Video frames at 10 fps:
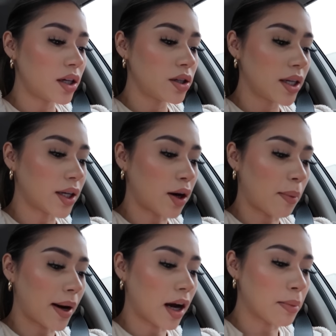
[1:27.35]
I just like
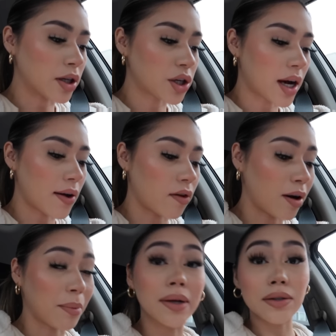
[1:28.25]
go by how much I have
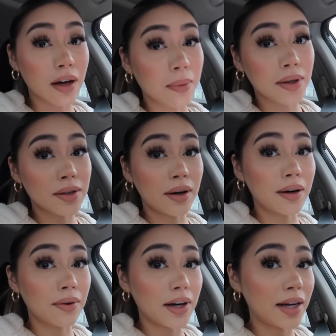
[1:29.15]
on my Starbucks card
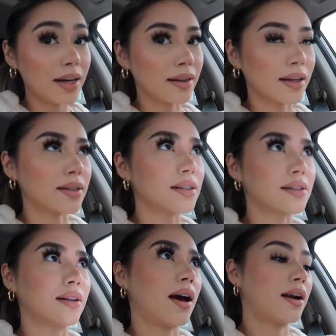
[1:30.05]
already, unless
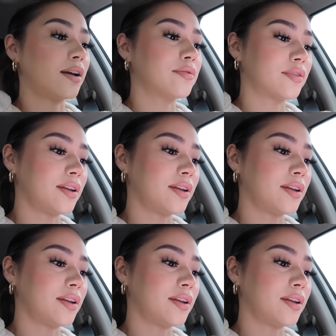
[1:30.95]
it's not enough for